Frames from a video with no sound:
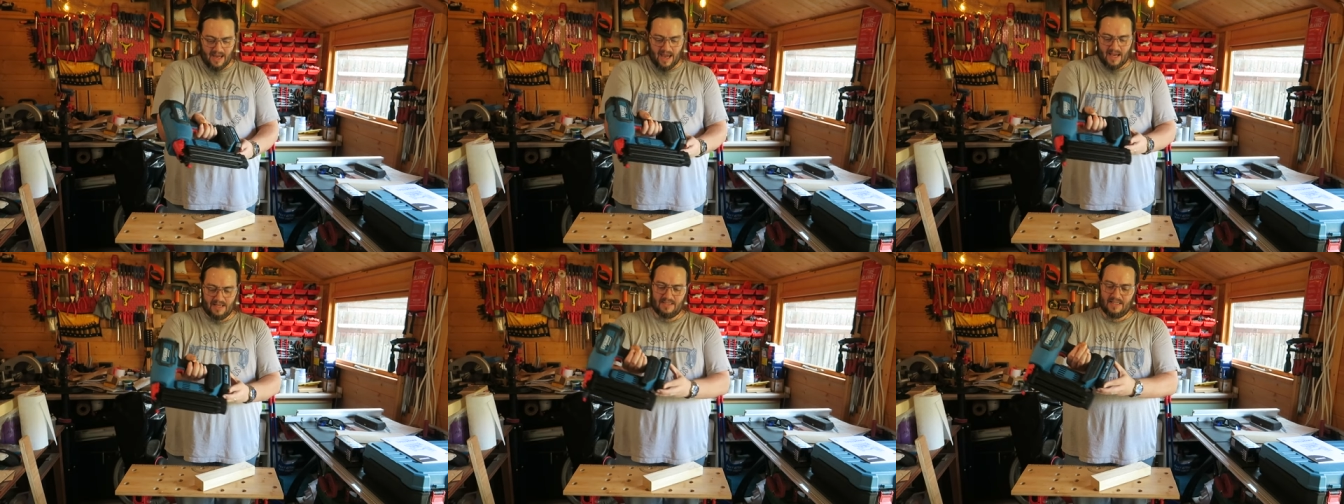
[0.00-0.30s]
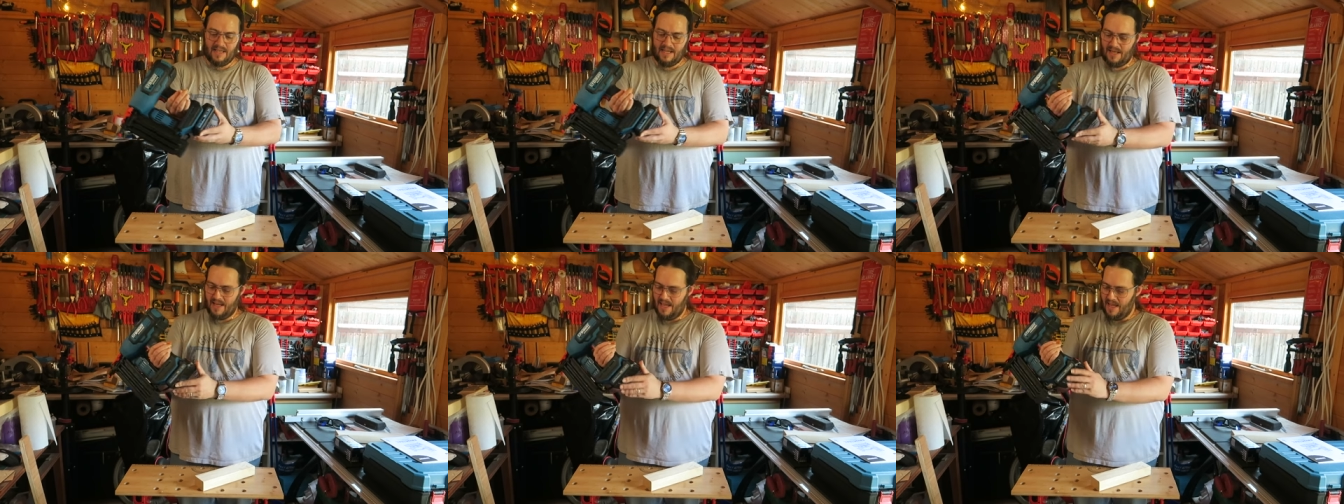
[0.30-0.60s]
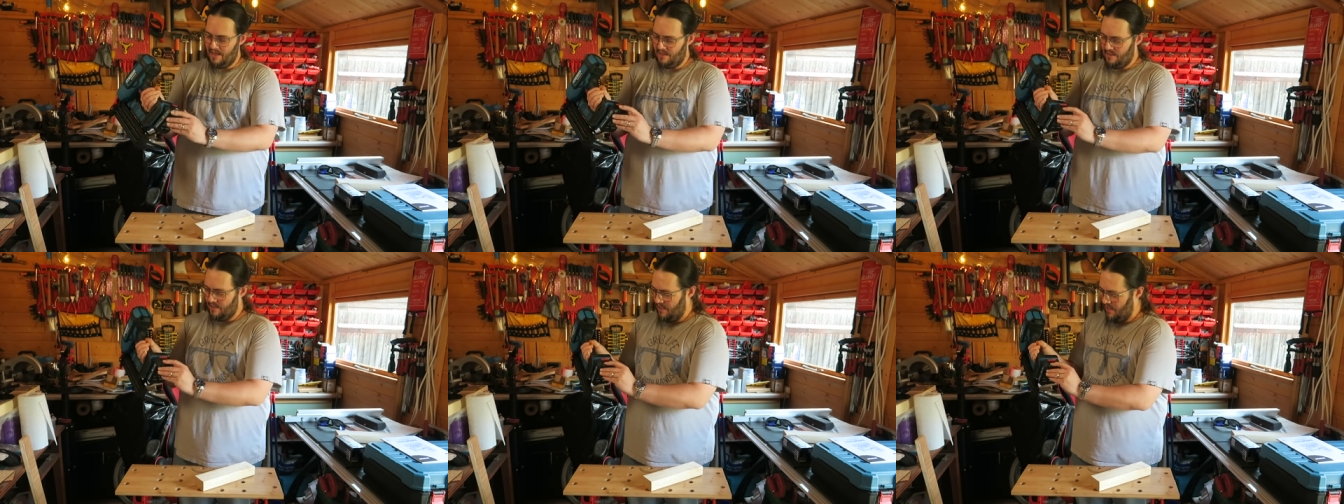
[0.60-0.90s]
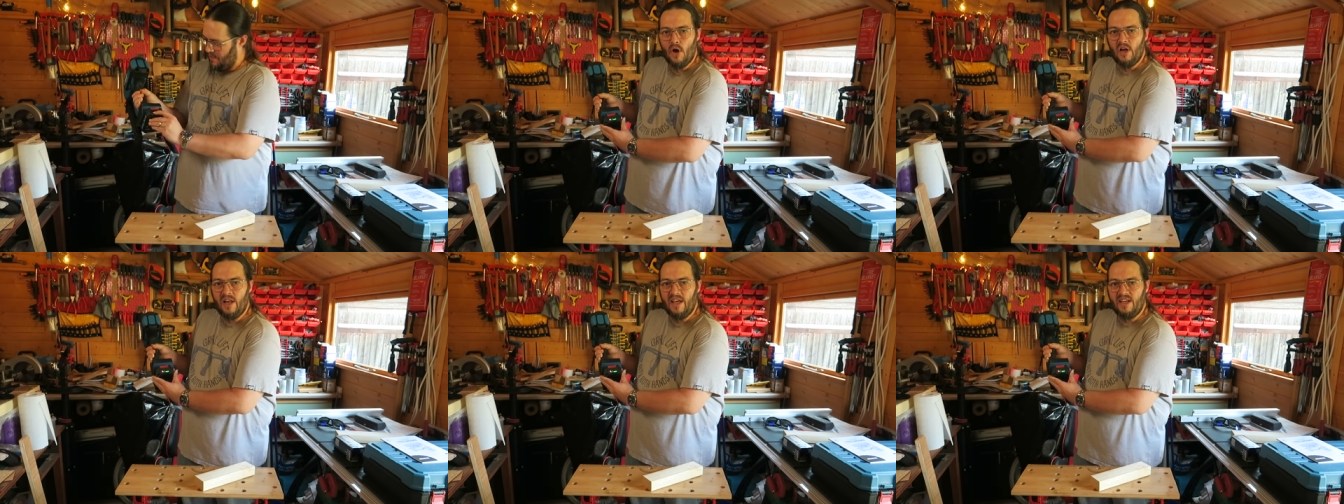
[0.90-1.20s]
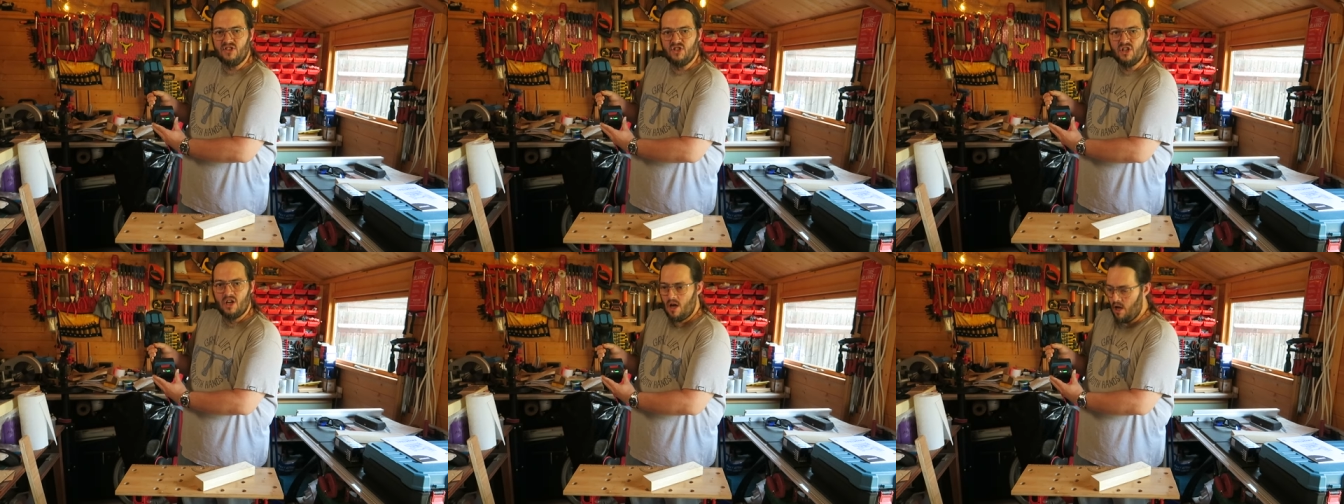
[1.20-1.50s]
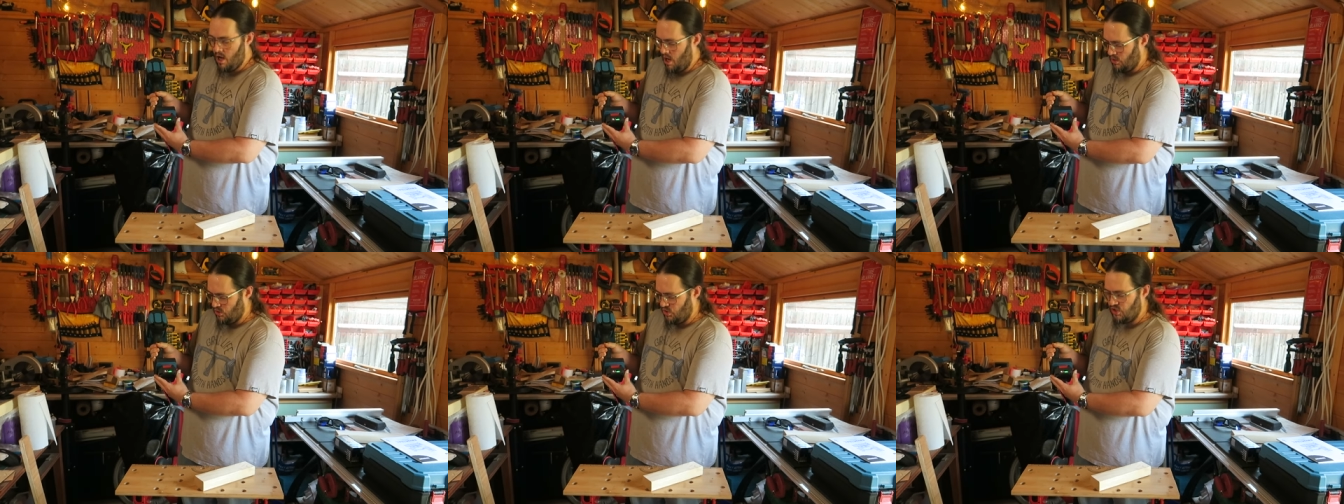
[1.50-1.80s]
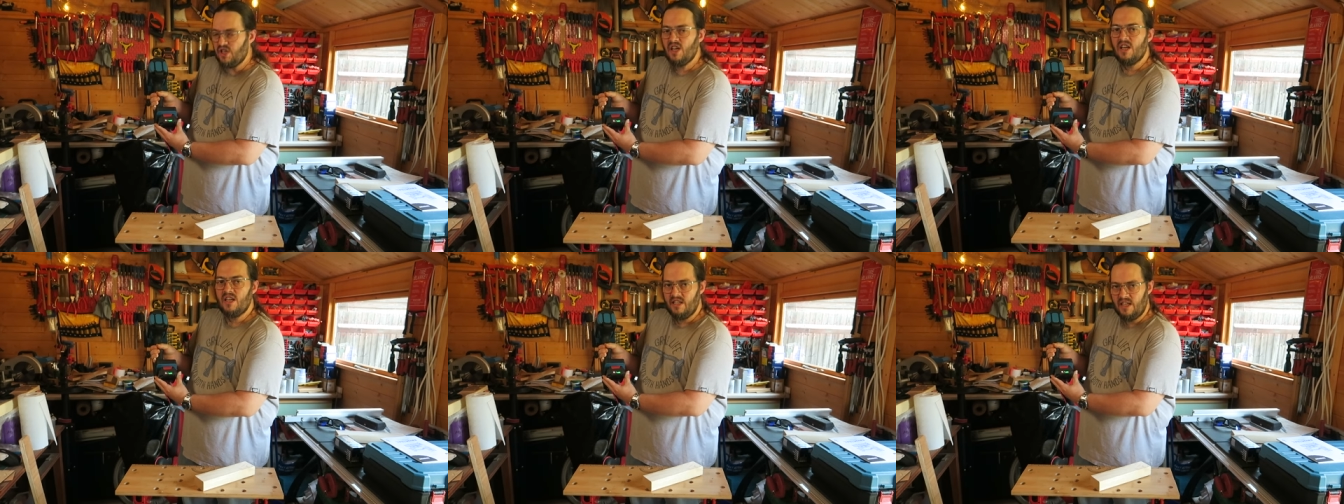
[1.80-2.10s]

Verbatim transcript: Yes, it is. Fully charged.